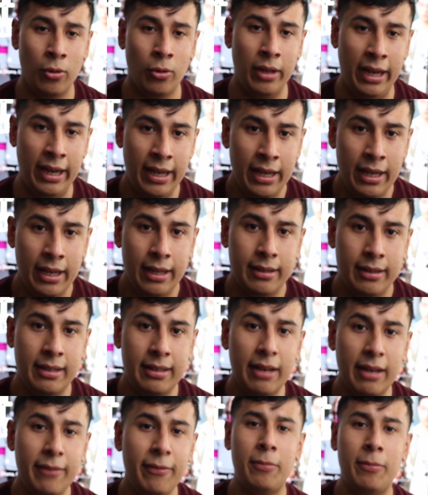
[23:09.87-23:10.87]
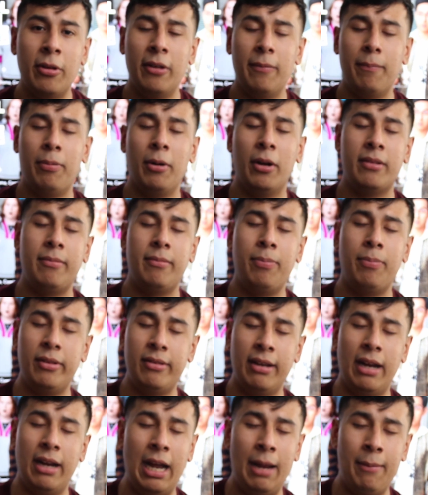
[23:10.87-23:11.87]
Like, they definitely put
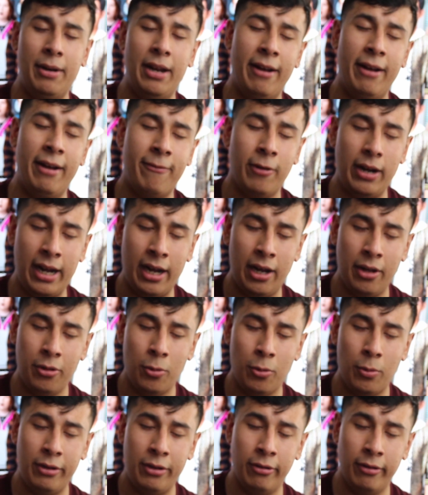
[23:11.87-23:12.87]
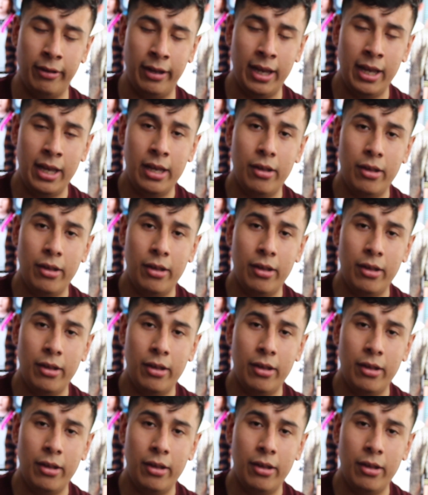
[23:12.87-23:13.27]
time and effort out of their way to, like,